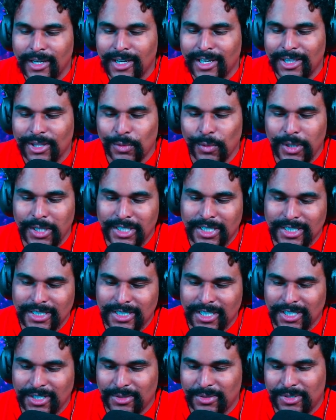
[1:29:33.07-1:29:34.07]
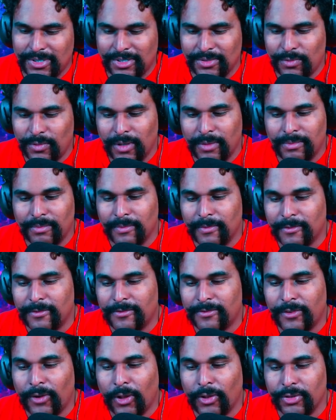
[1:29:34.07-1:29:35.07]
The wind continues to whip
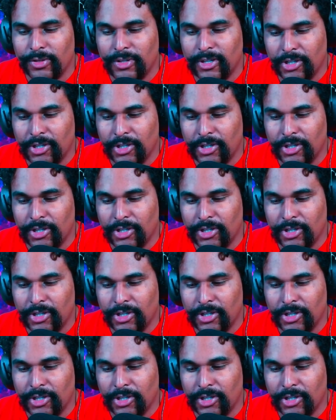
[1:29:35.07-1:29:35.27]
fallen